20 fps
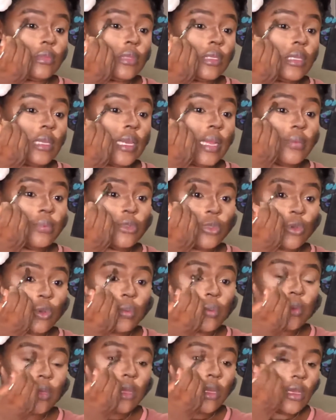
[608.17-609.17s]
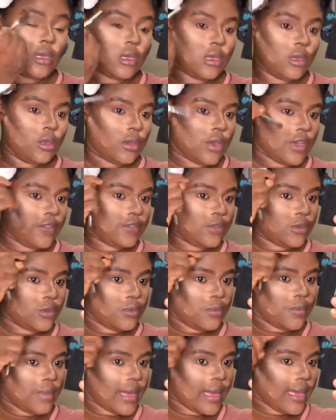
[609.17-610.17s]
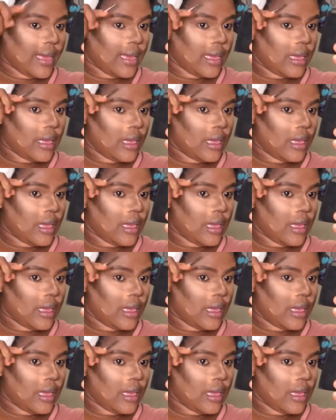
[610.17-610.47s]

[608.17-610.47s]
laptop, you have to buy